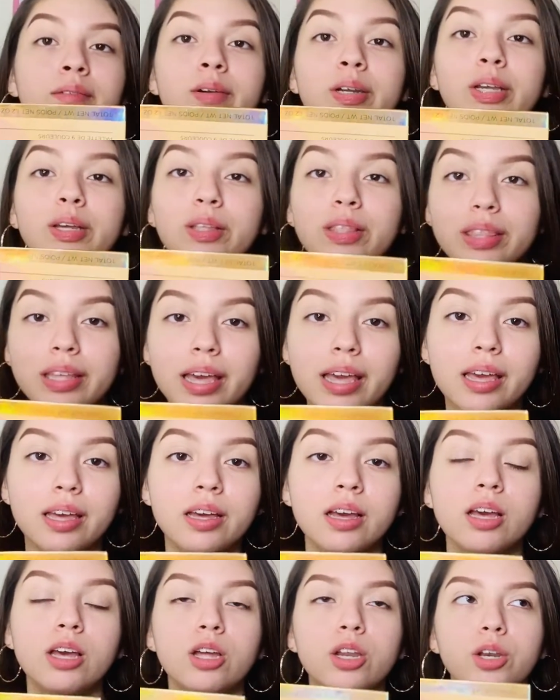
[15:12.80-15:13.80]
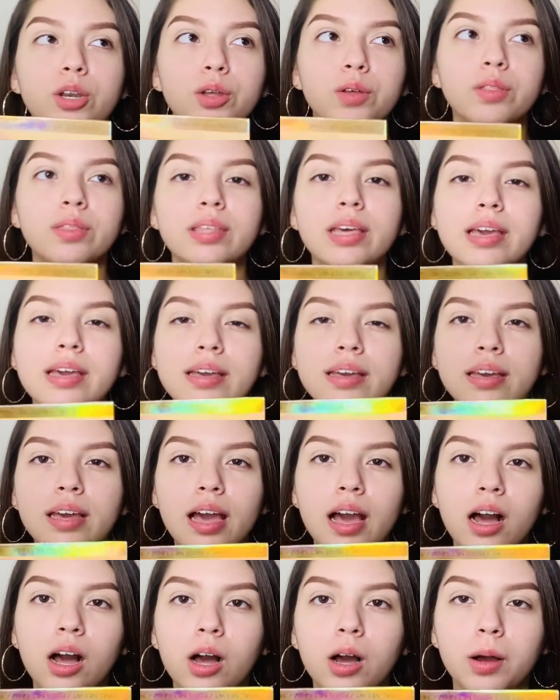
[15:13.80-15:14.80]
what do you think? Do you think
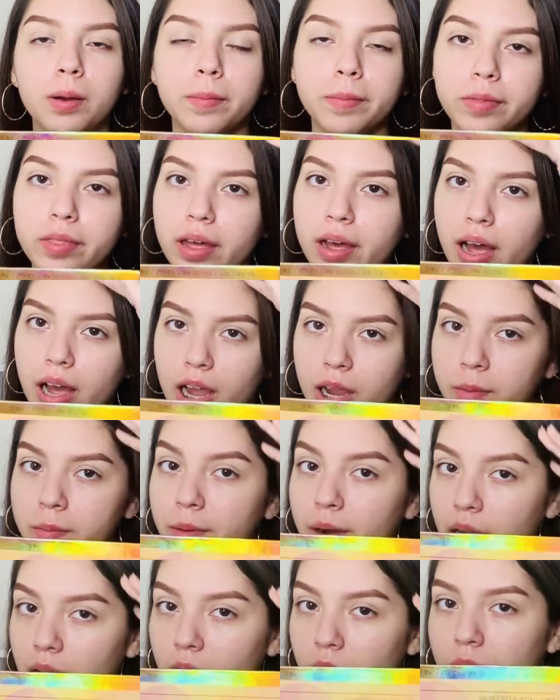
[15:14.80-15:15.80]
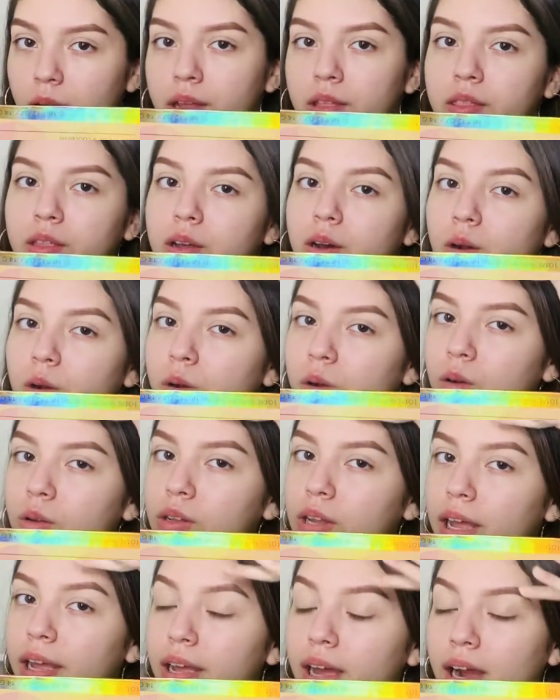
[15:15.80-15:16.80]
the eyebrow and the
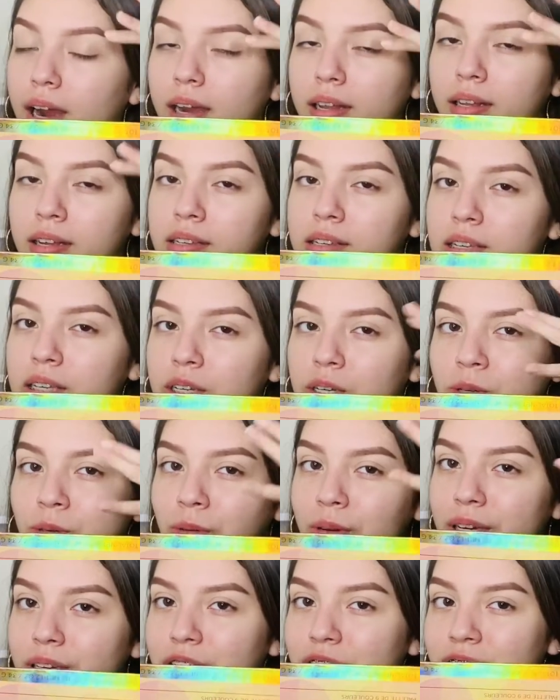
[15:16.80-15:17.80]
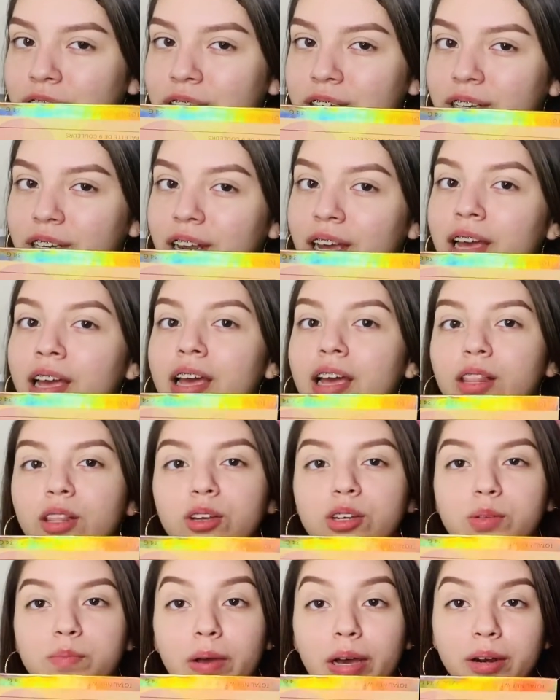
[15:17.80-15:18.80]
whole like eyelid situation
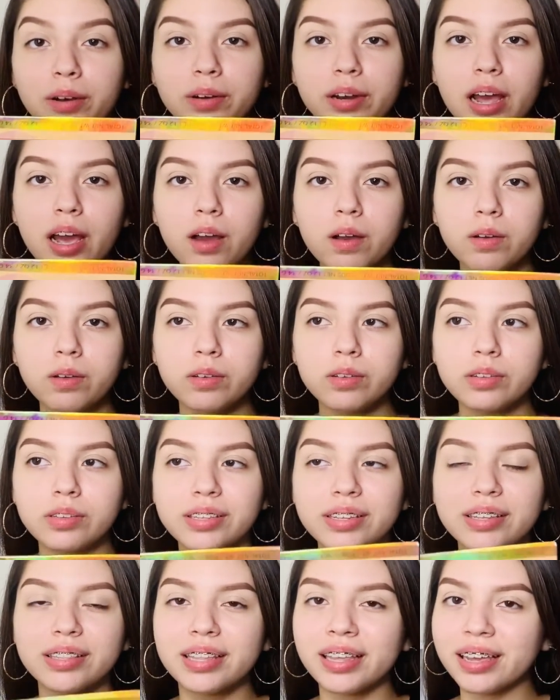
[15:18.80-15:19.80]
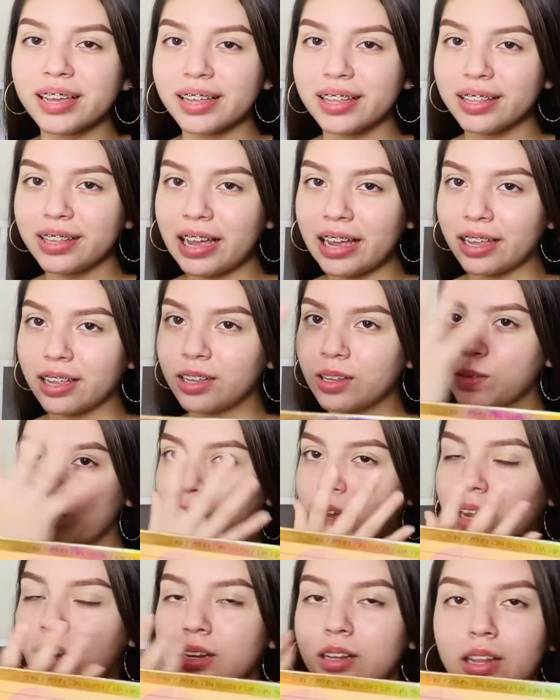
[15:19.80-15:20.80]
looks better now? Do you think it
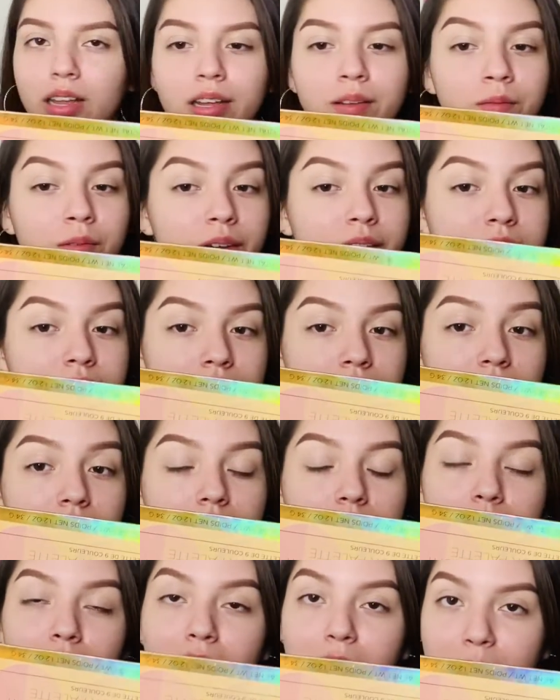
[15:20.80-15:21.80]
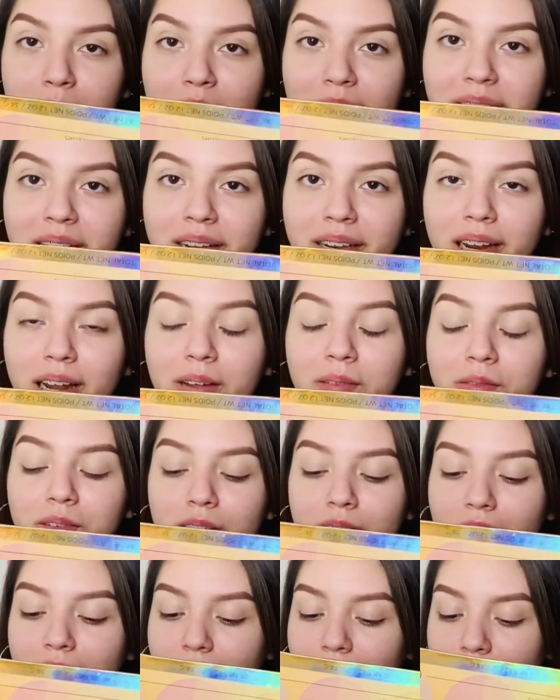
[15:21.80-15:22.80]
like kind of like fixed it? In my opinion, I
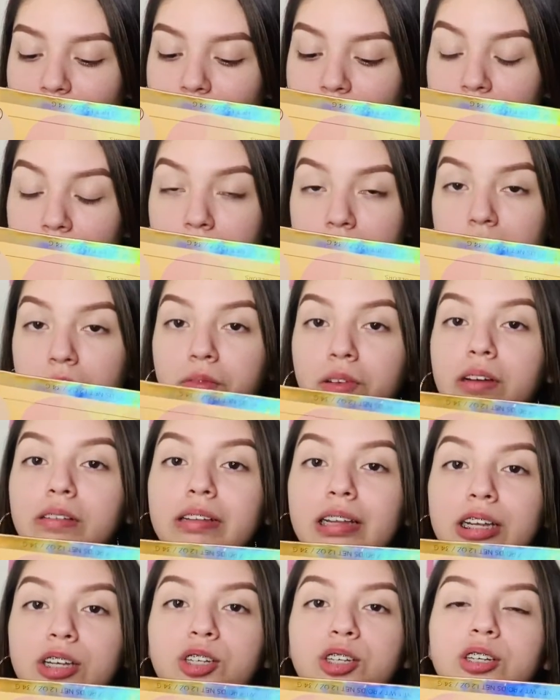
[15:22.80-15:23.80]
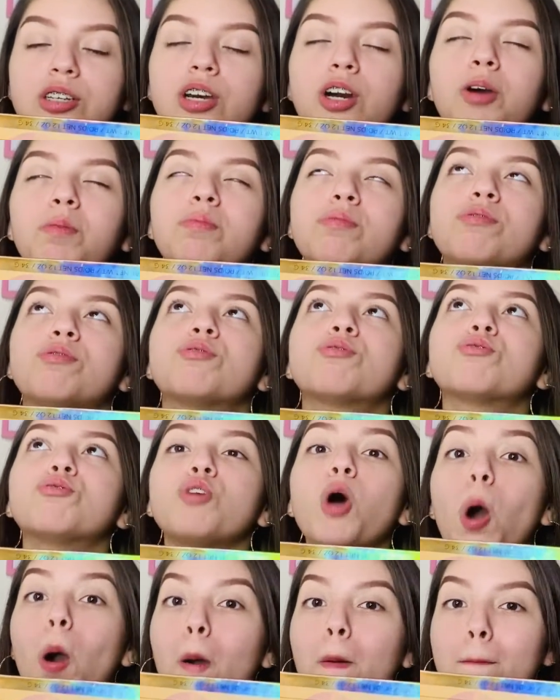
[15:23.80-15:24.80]
feel like the foundation helped
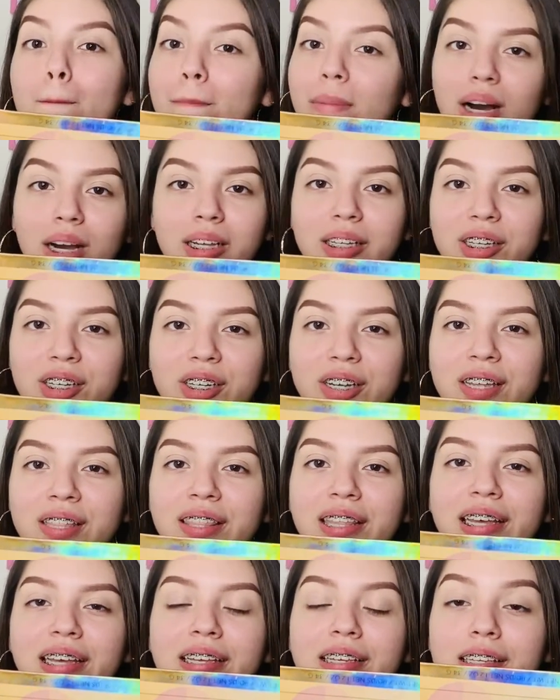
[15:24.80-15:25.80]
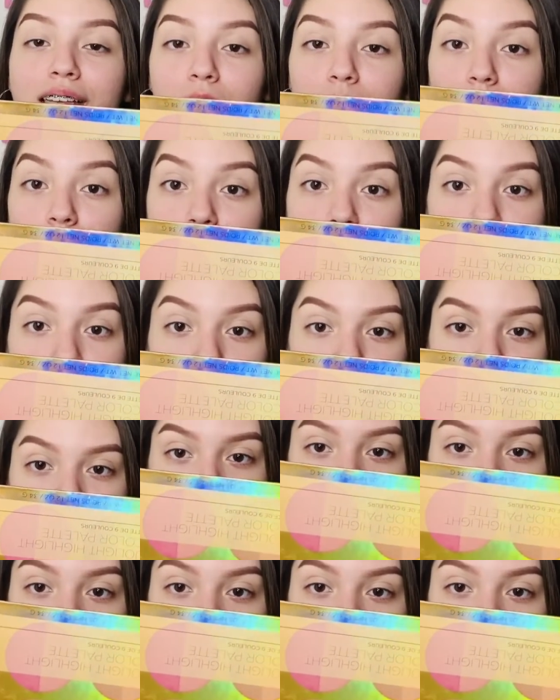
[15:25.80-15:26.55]
so much in this. I feel like it